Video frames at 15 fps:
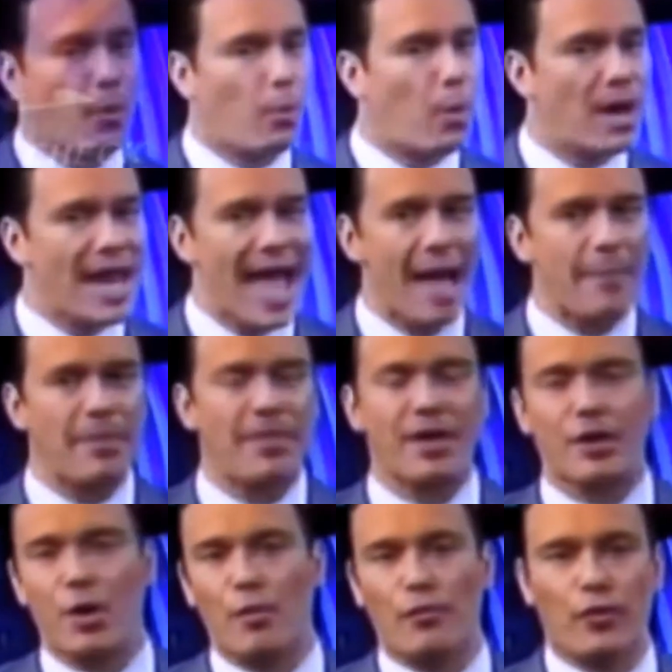What happened
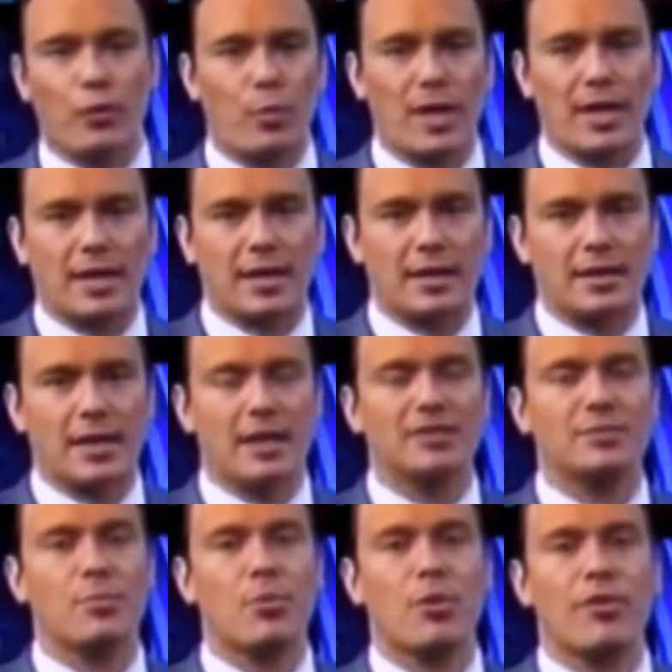there over the weekend does
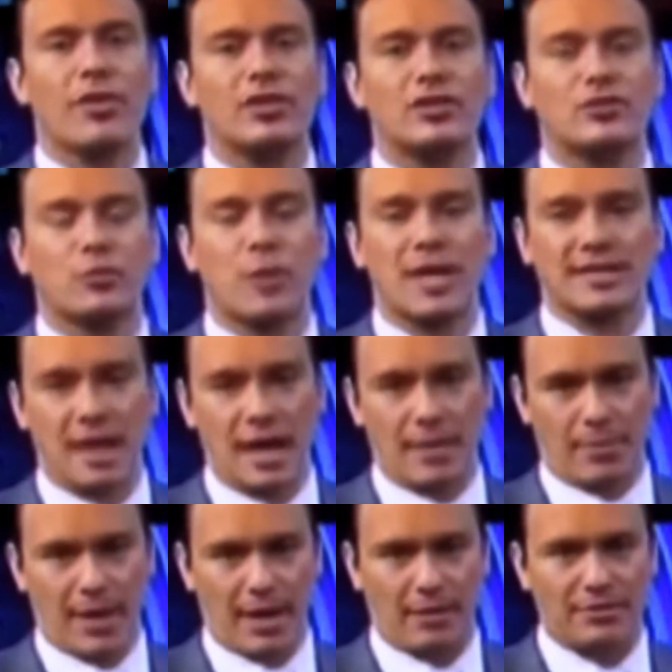more than just raise
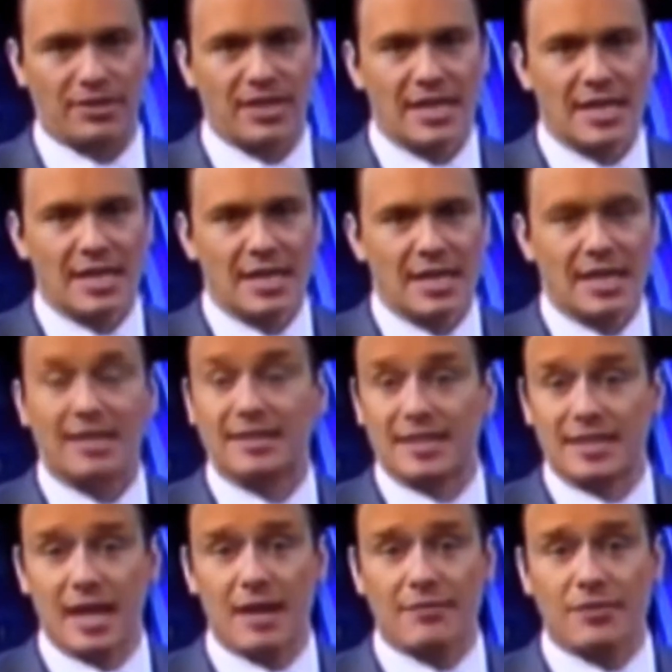eyebrows. It is
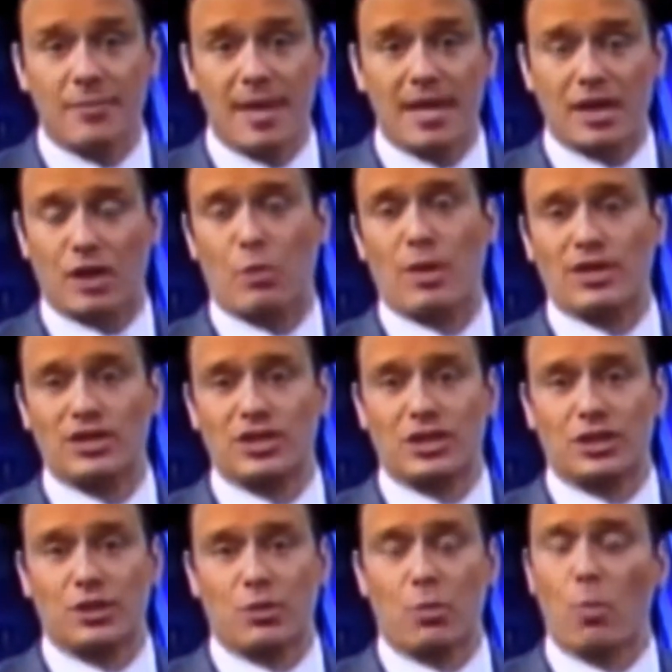enough to make you question,
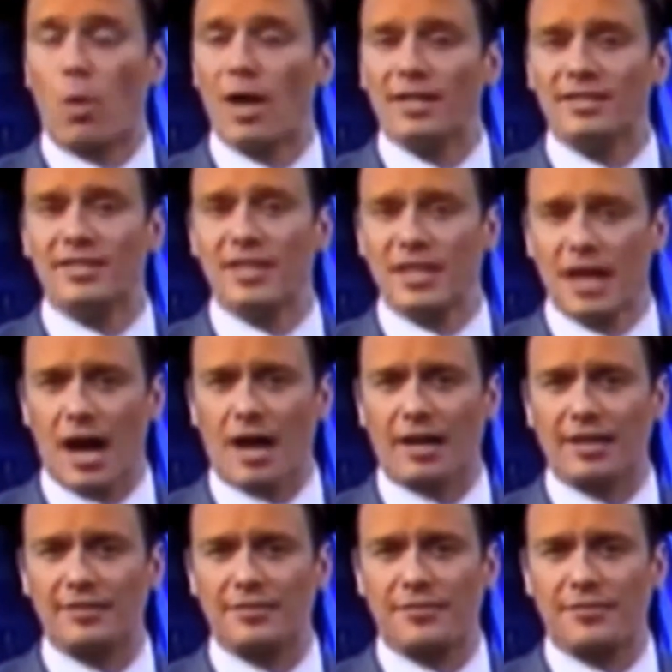was the caucus